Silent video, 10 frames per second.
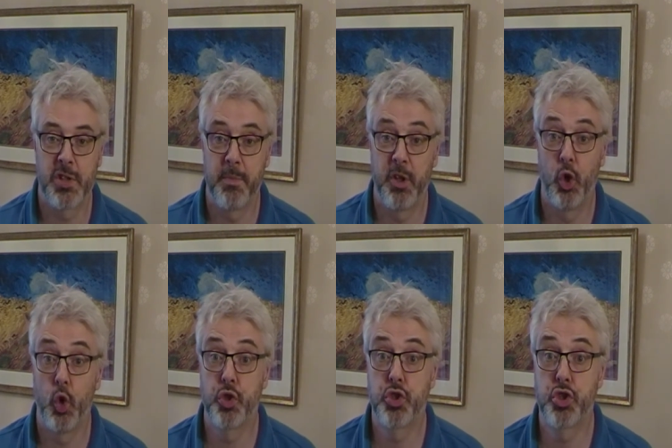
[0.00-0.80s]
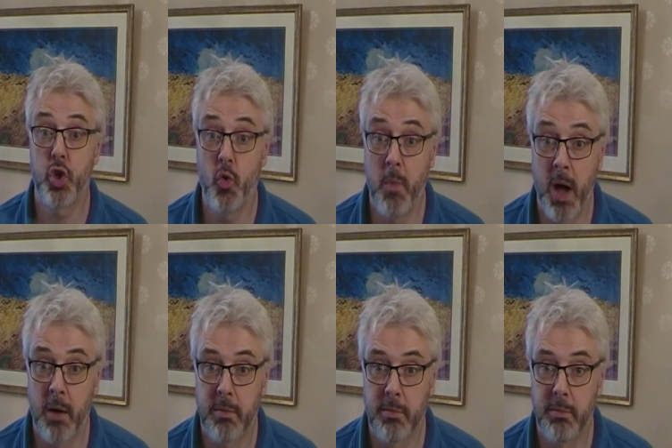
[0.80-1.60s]
something called Soma
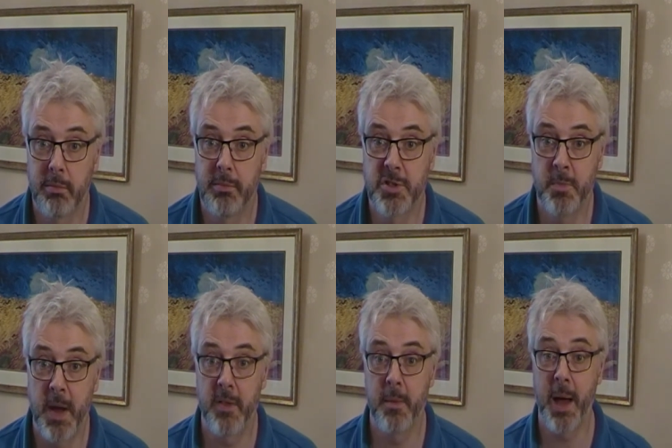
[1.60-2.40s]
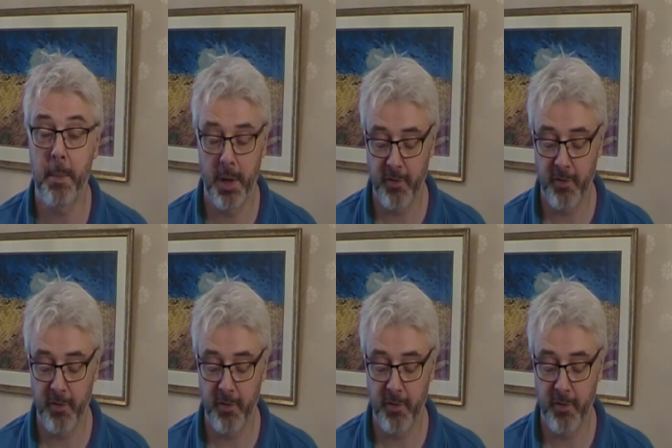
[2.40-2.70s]
to make them happy.